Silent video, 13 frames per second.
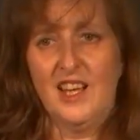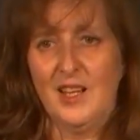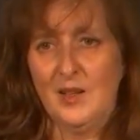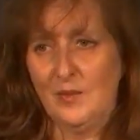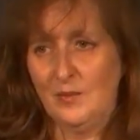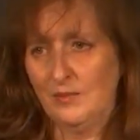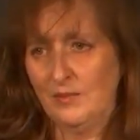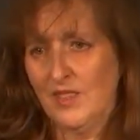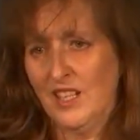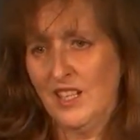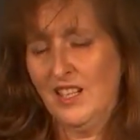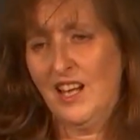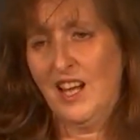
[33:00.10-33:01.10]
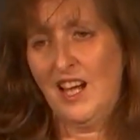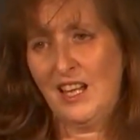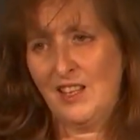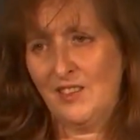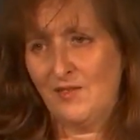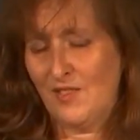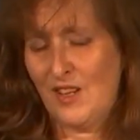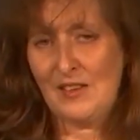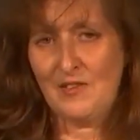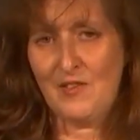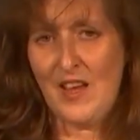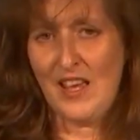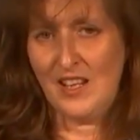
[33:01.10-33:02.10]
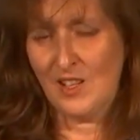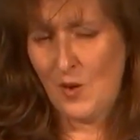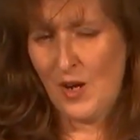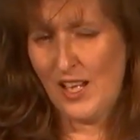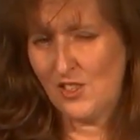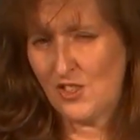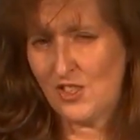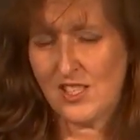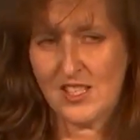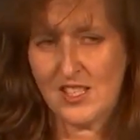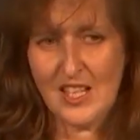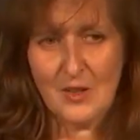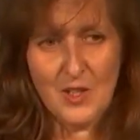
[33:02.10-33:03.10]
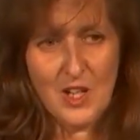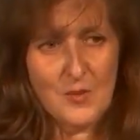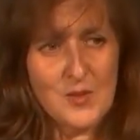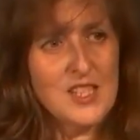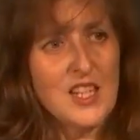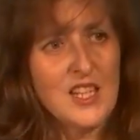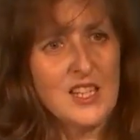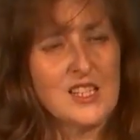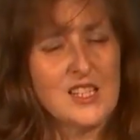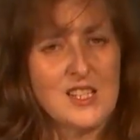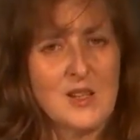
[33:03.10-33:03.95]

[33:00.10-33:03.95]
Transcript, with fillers: Um, I, I found it quite interesting when I was getting